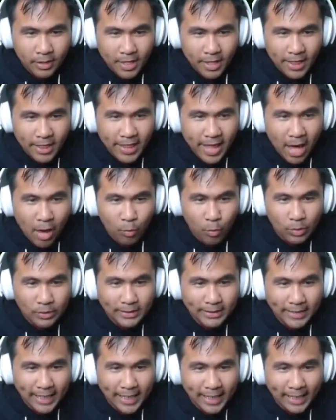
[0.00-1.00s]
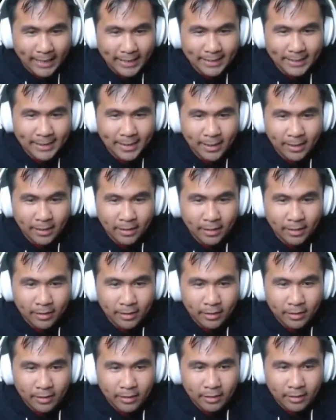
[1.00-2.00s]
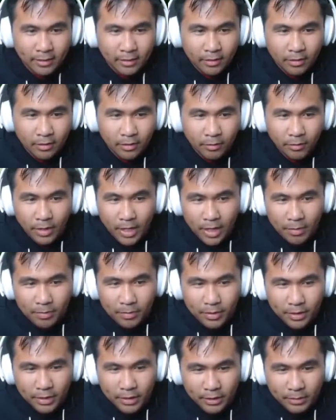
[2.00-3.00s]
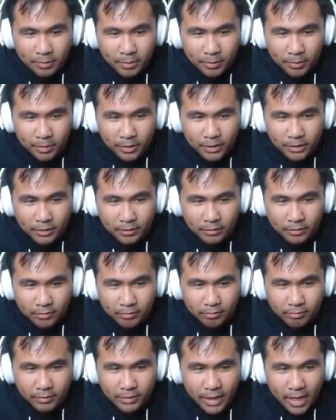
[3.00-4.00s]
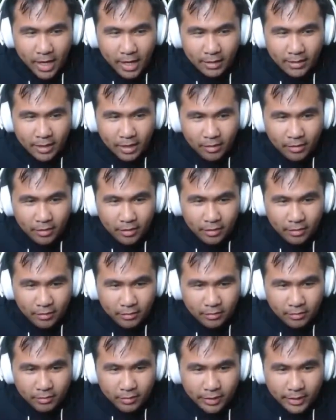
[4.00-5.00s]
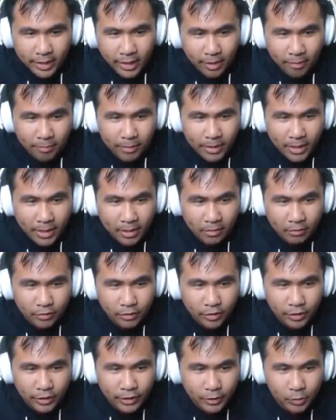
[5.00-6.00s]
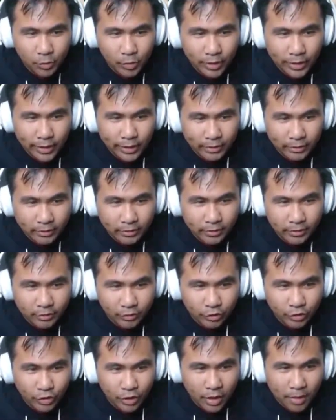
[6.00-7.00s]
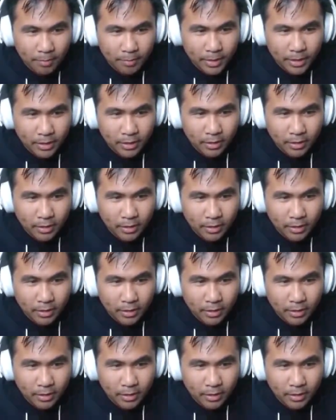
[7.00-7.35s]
That was it? Wait, what happened to these people? They just died down here? Camping out? Turned into a hiss zombie?